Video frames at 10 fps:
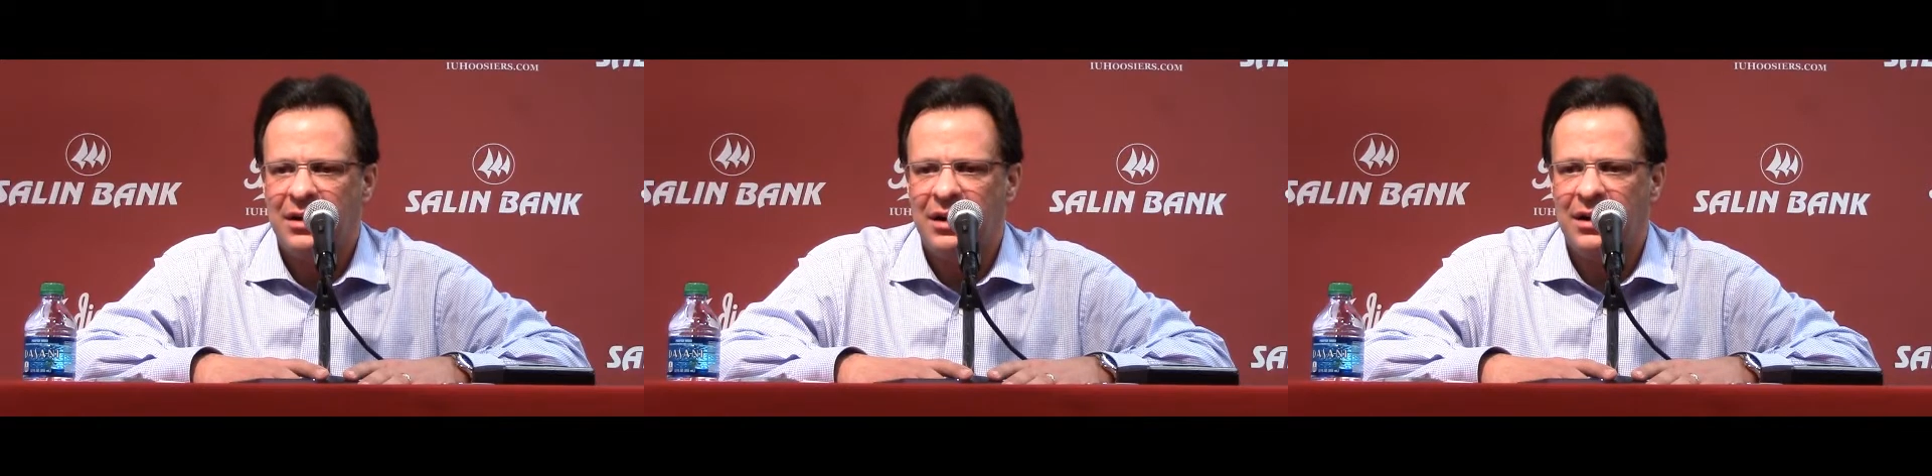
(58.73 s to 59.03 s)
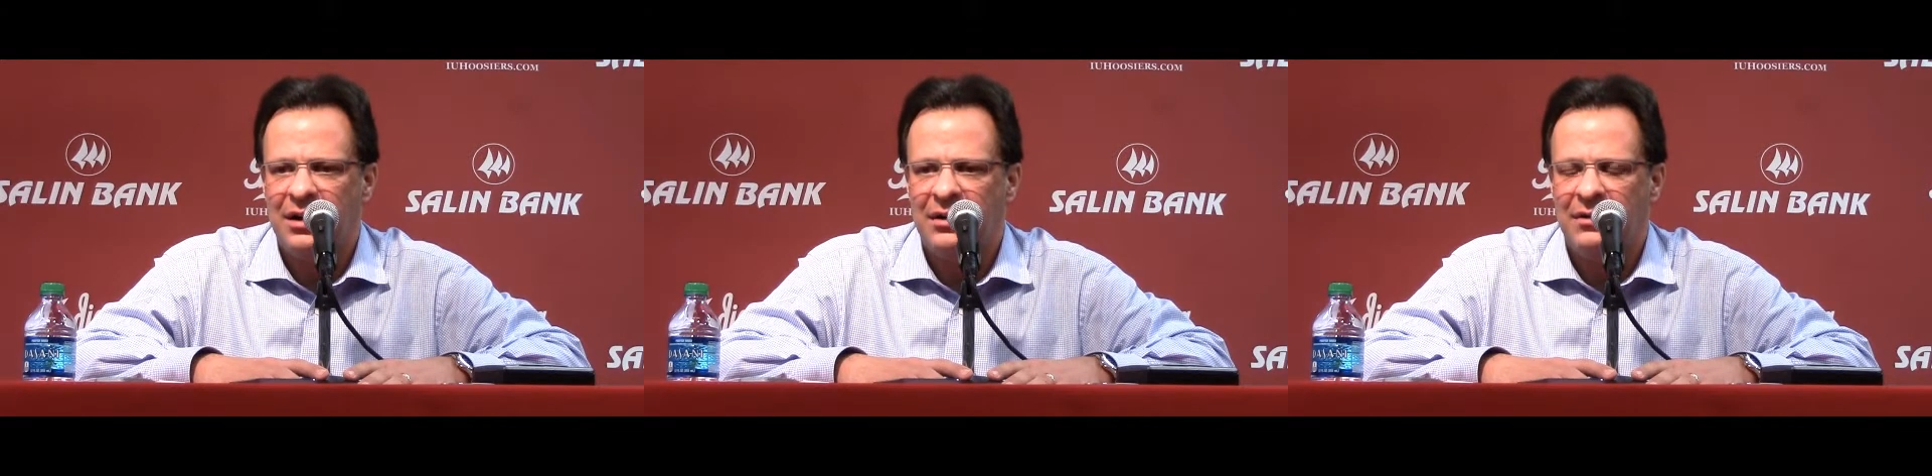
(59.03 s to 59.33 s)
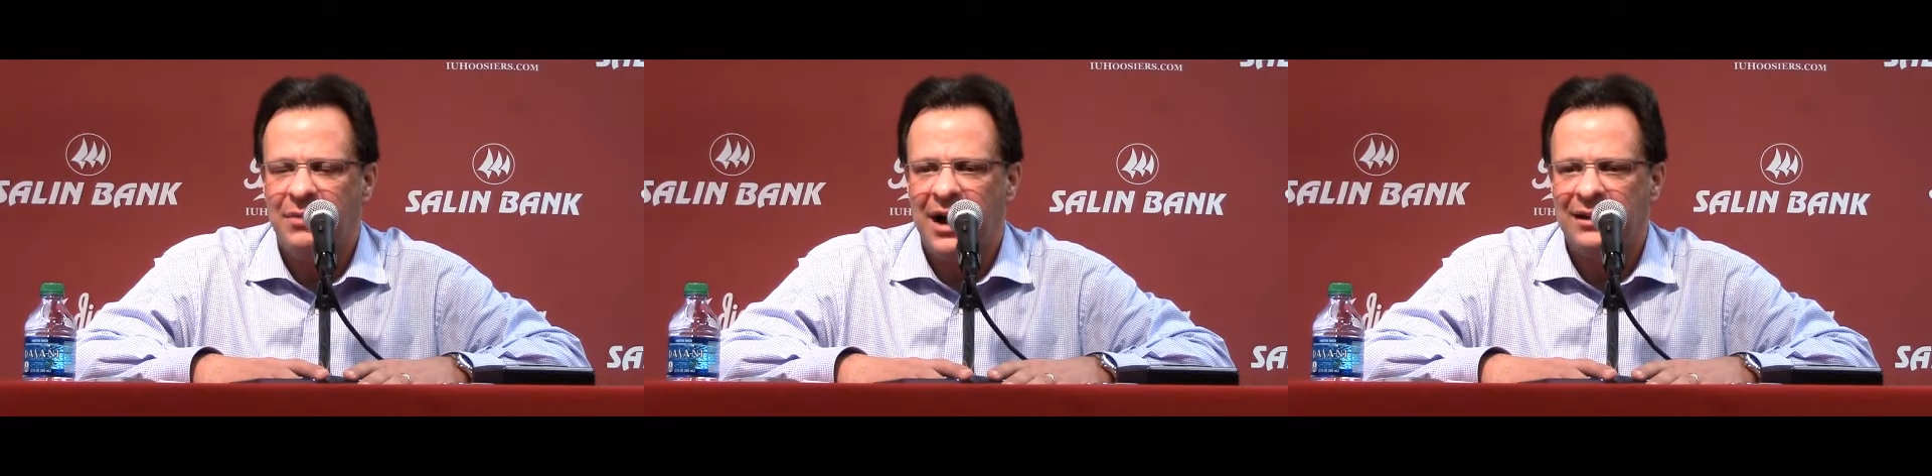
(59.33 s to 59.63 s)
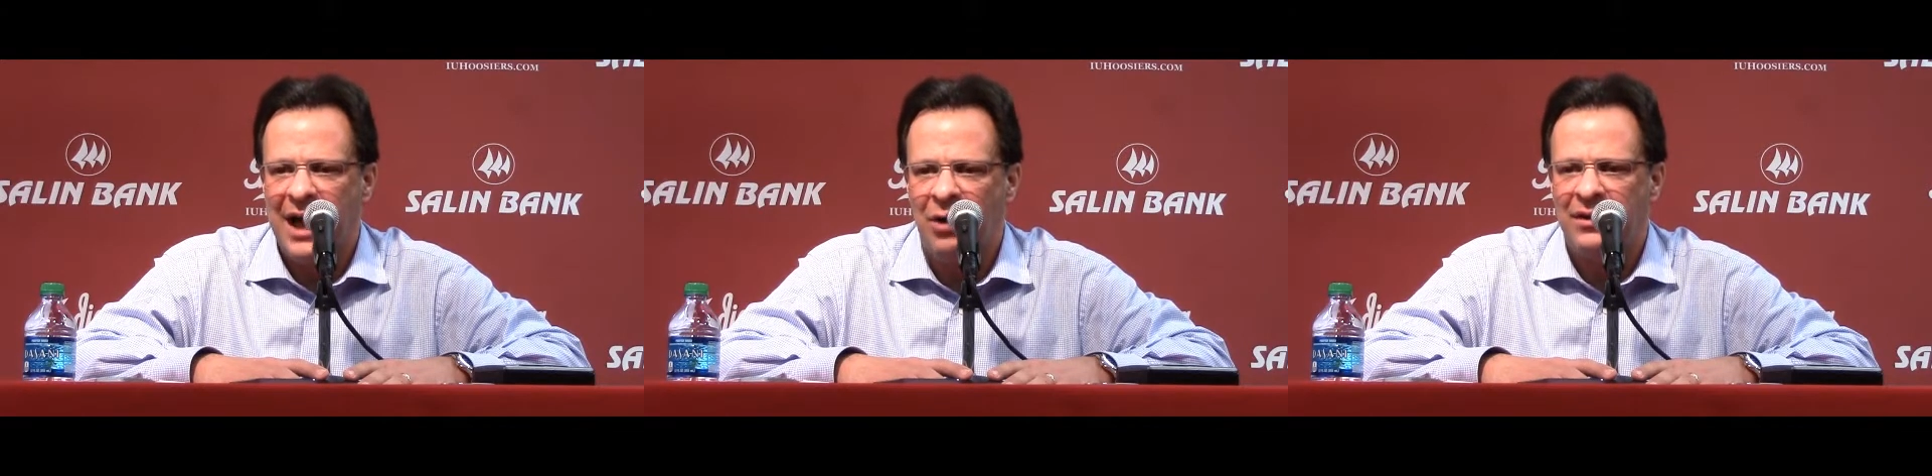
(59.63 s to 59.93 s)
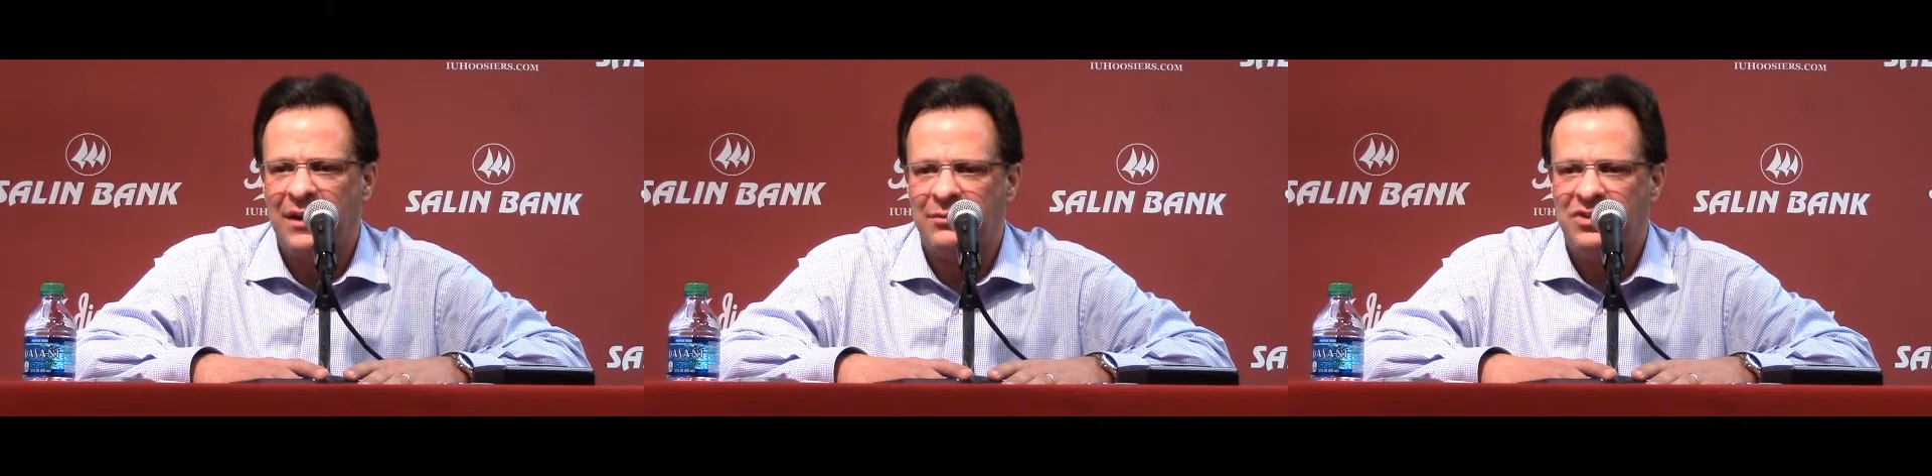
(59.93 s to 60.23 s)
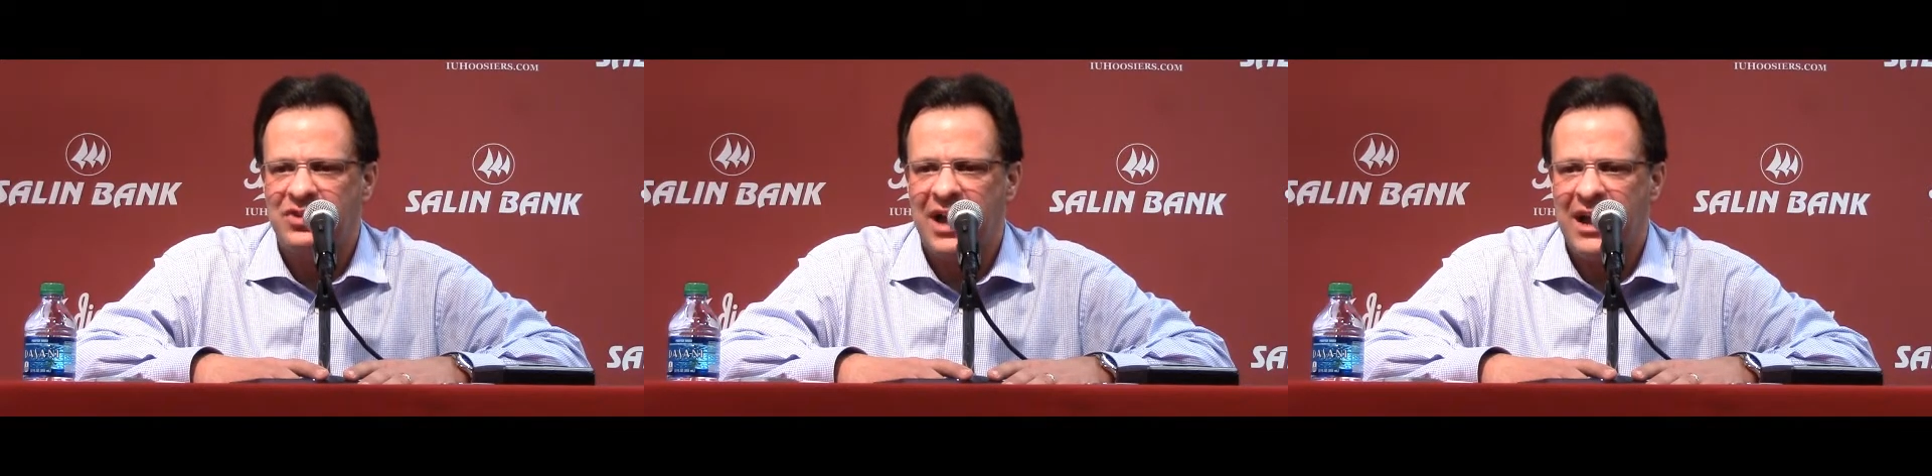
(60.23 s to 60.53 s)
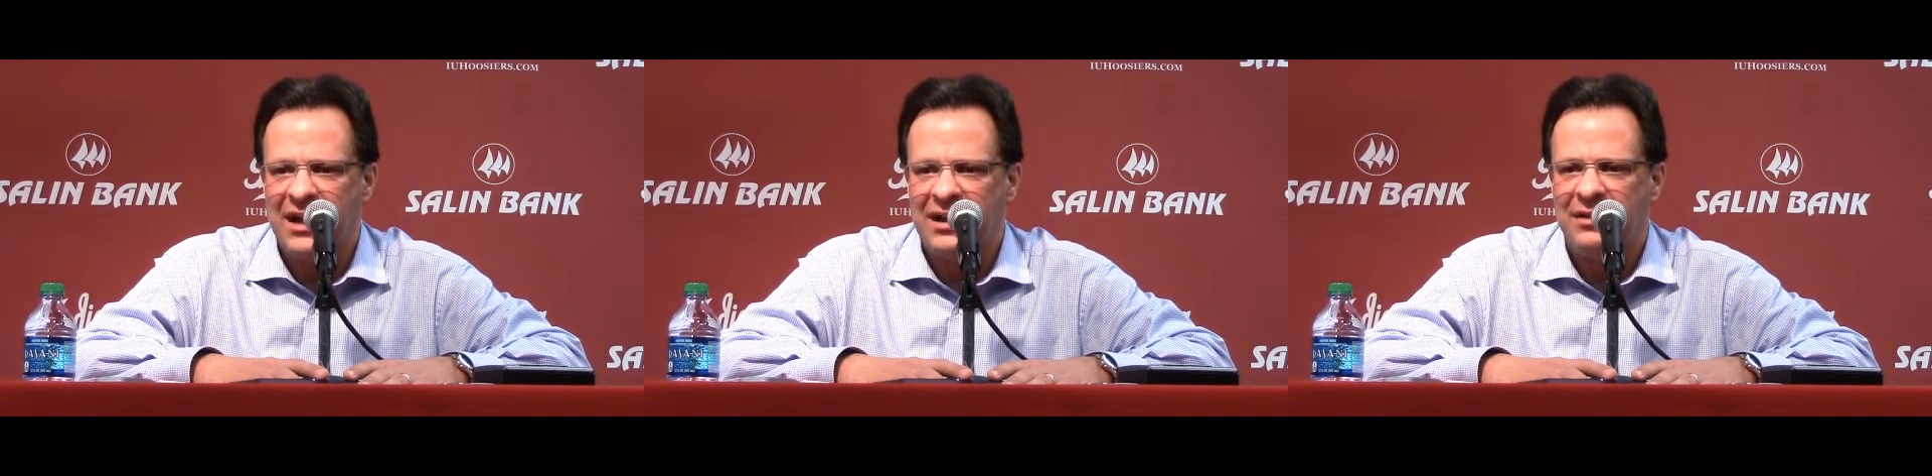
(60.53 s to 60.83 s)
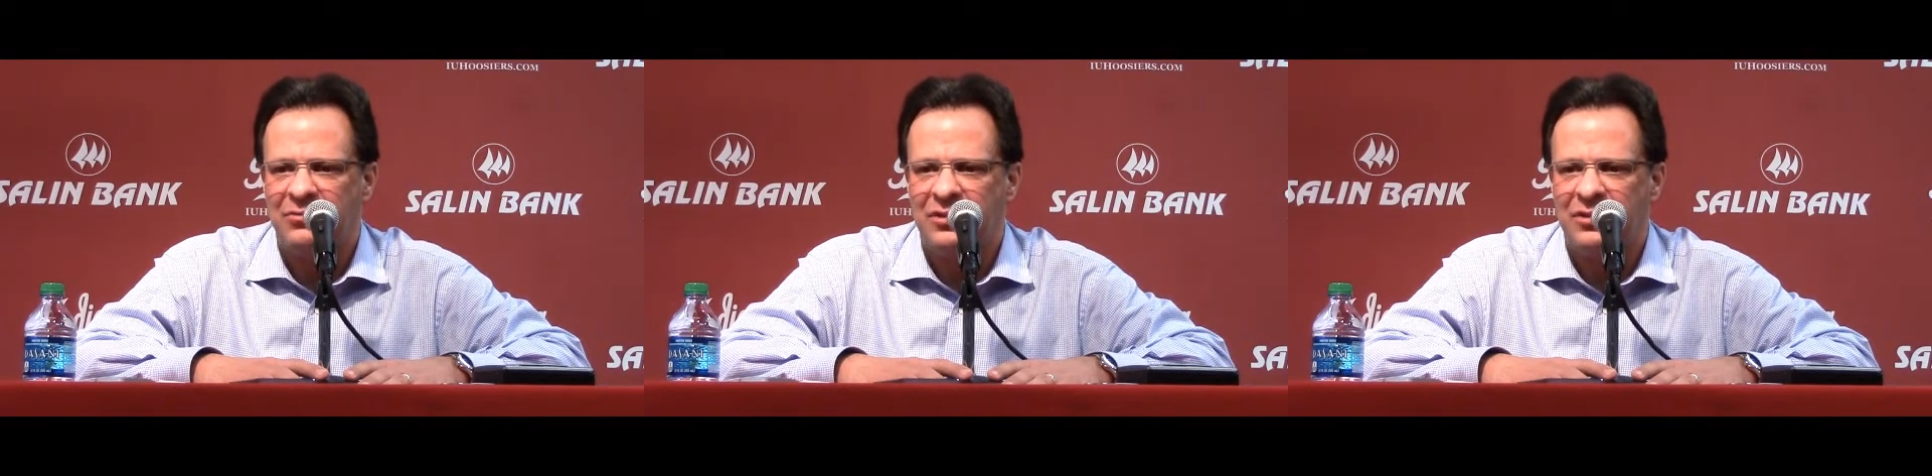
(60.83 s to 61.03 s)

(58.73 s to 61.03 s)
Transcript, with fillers: uh, by allowing them to stay in it